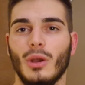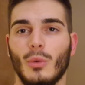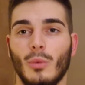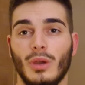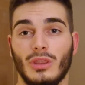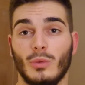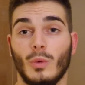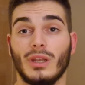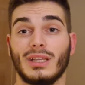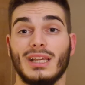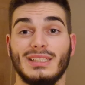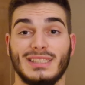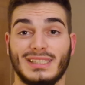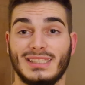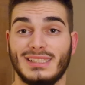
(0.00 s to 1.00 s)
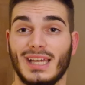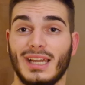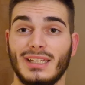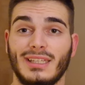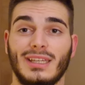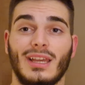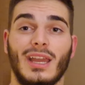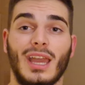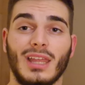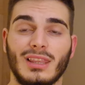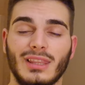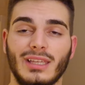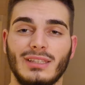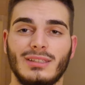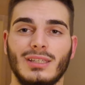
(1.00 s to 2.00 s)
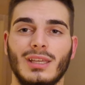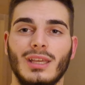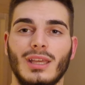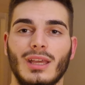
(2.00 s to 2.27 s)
with one Kazakhstani athlete.